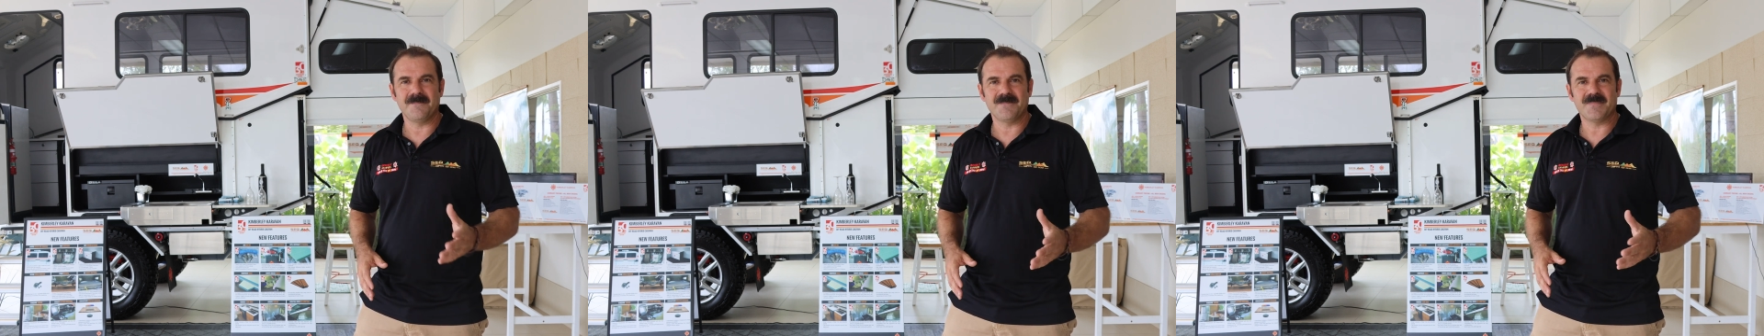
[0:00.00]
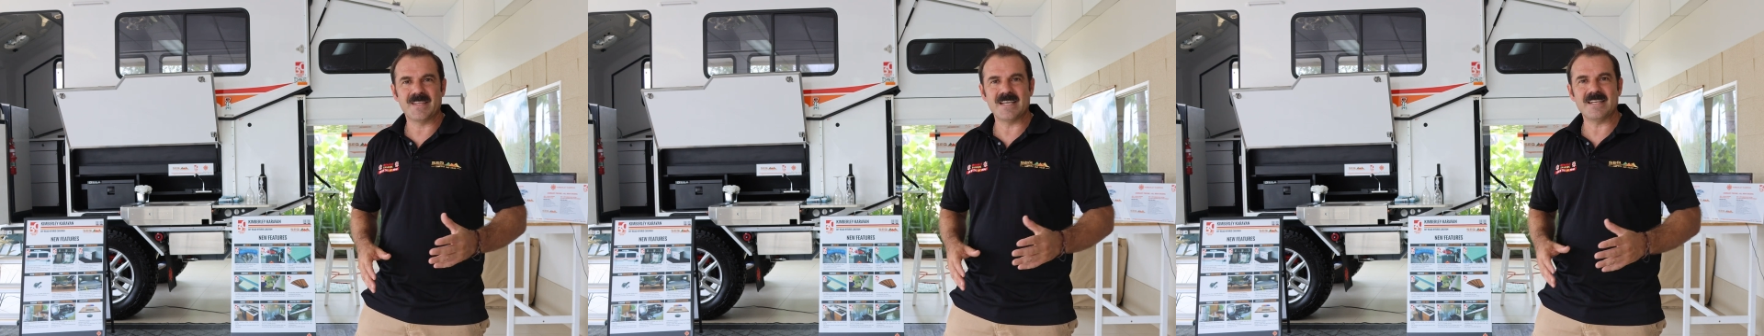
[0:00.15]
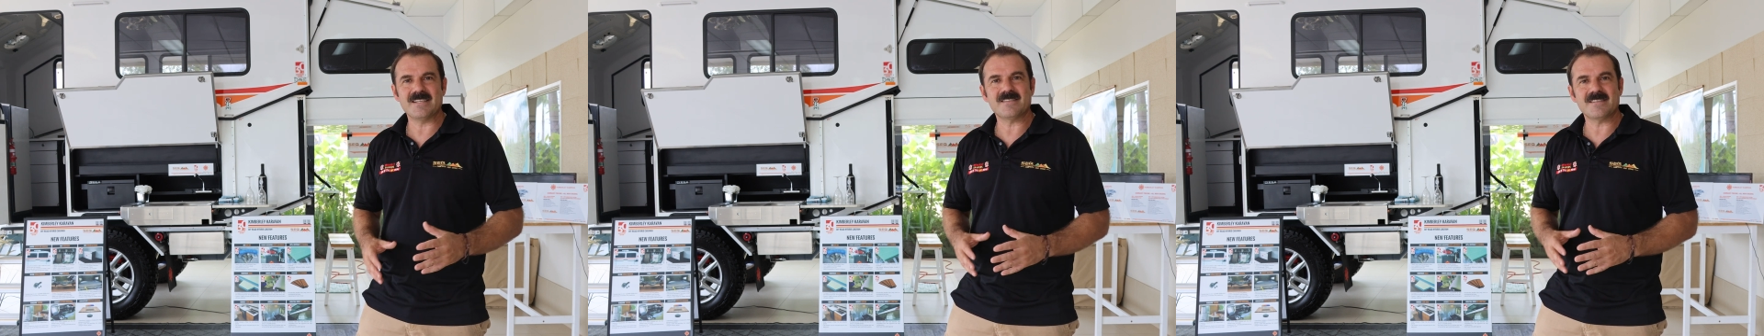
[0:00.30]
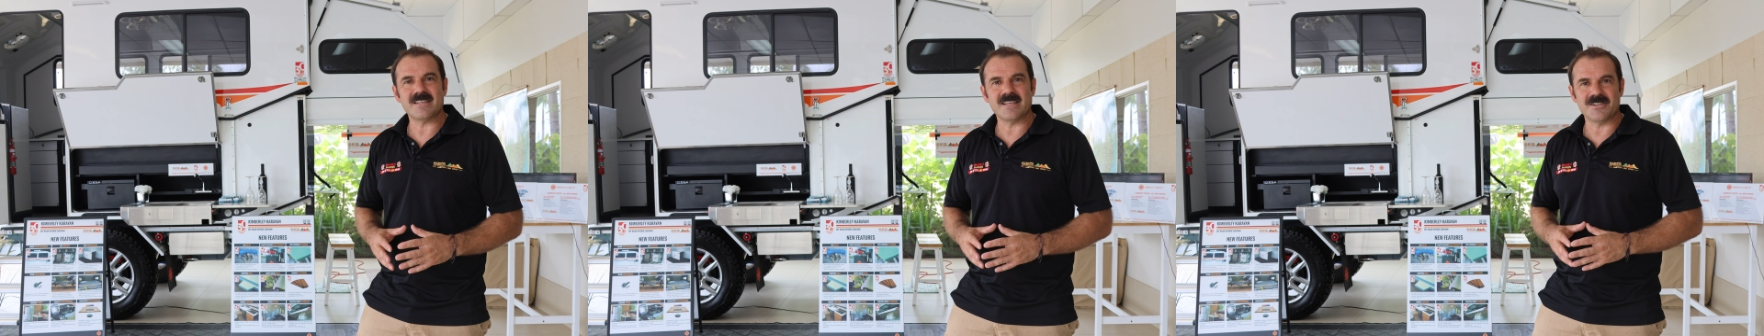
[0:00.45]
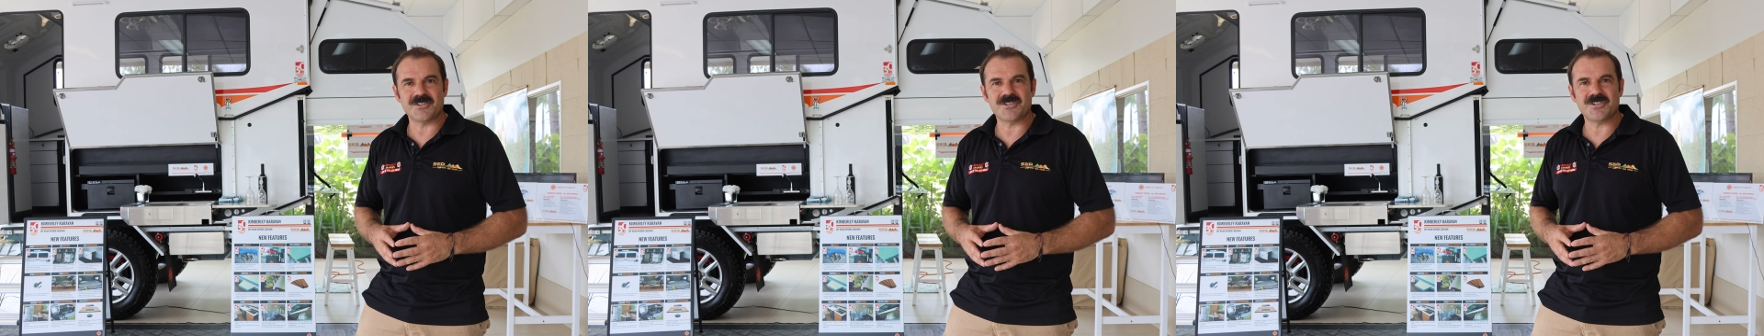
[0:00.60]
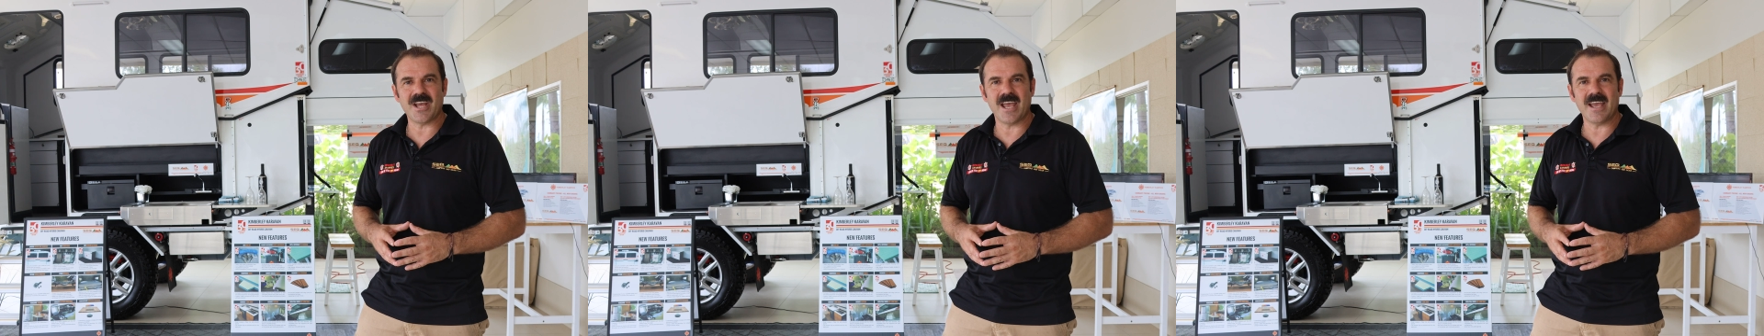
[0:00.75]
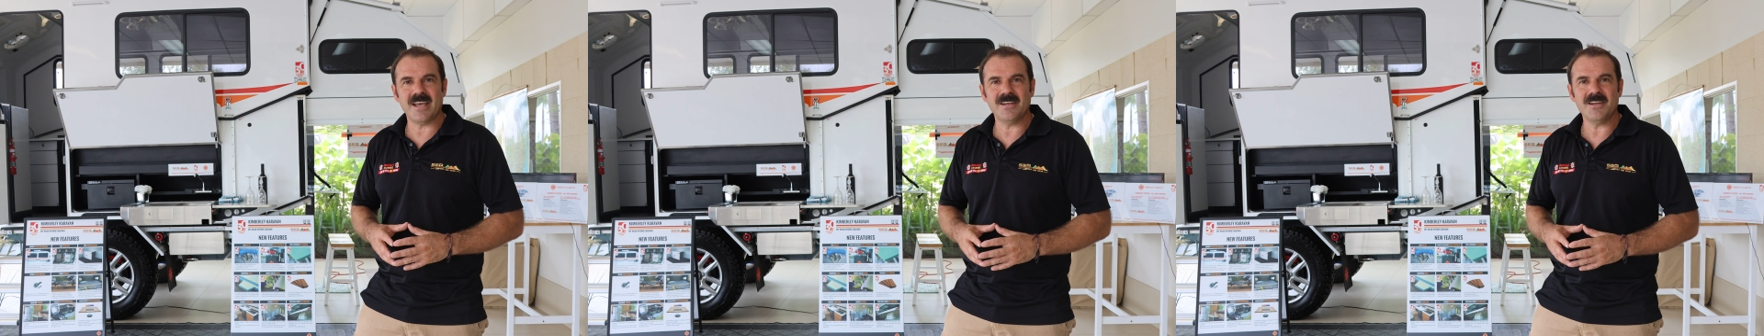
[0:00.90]
This is
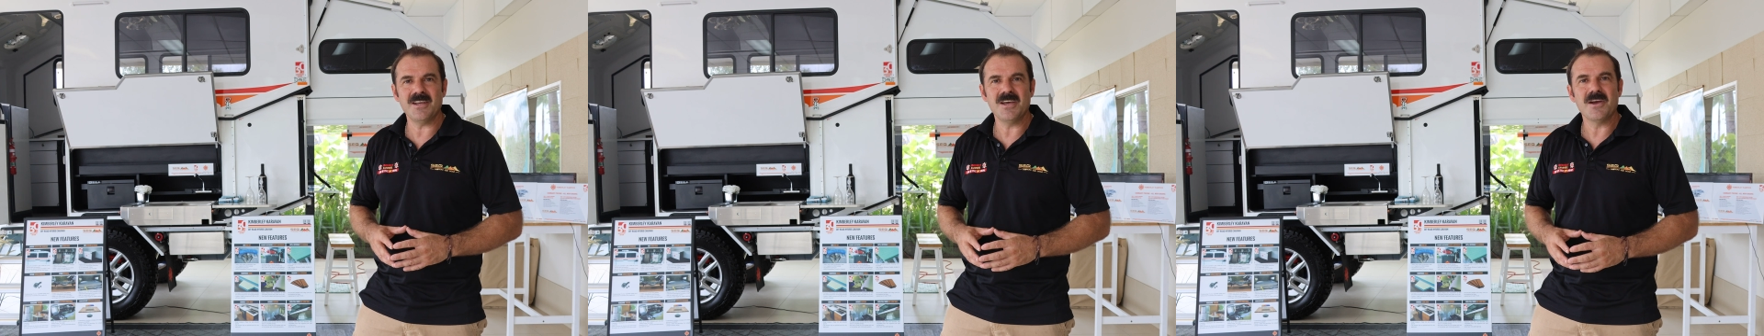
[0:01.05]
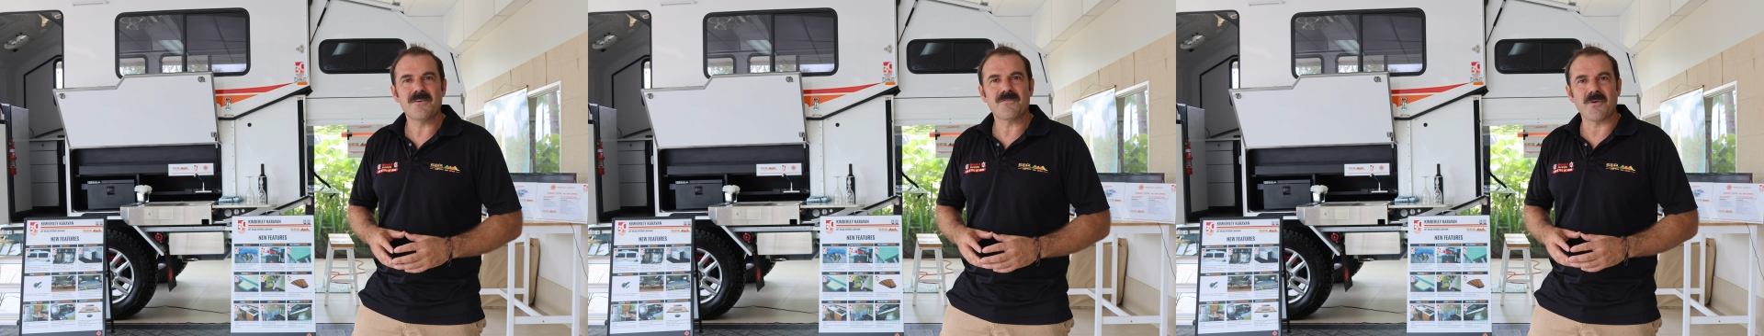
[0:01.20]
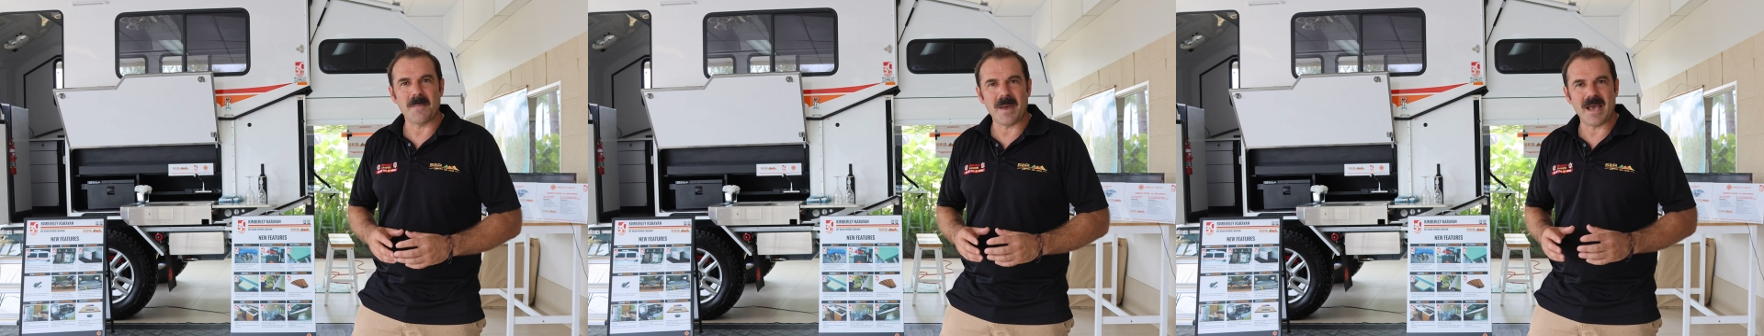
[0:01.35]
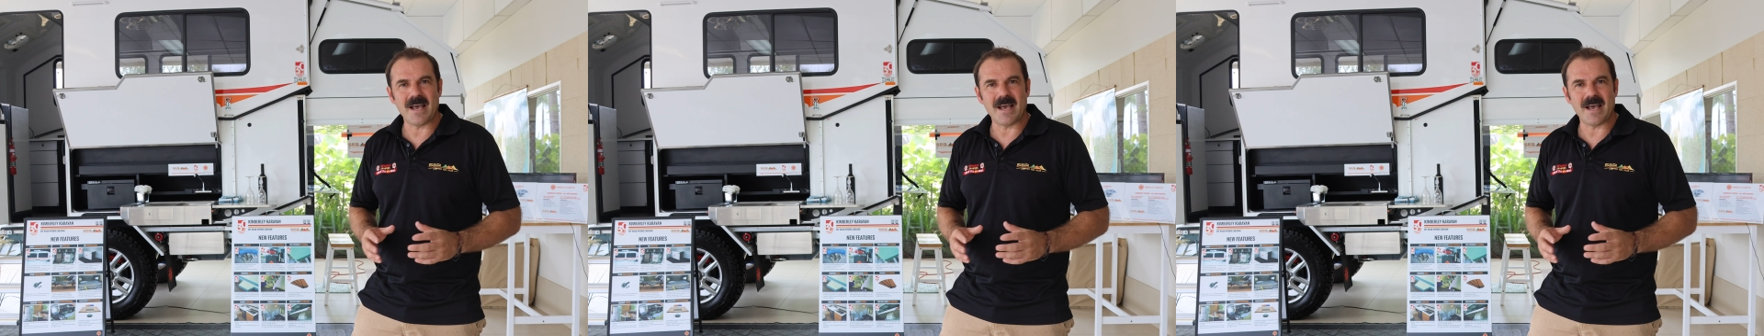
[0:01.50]
Shane from